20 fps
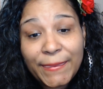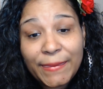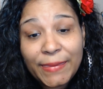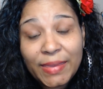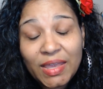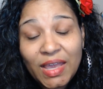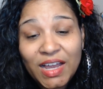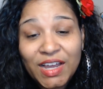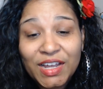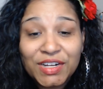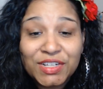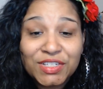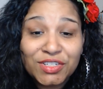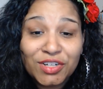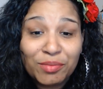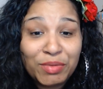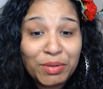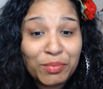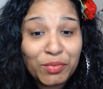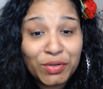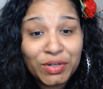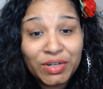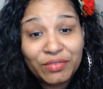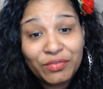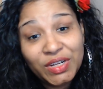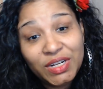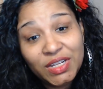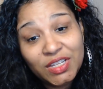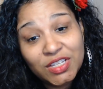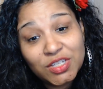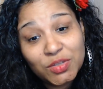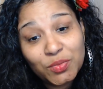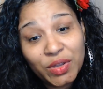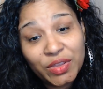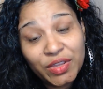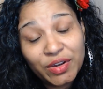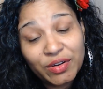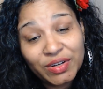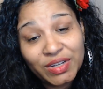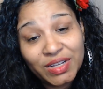I got to start my morning readings while
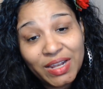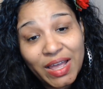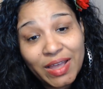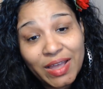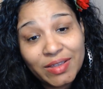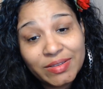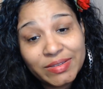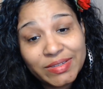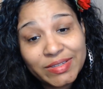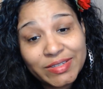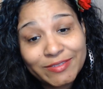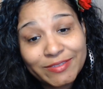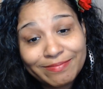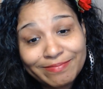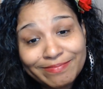they're in class.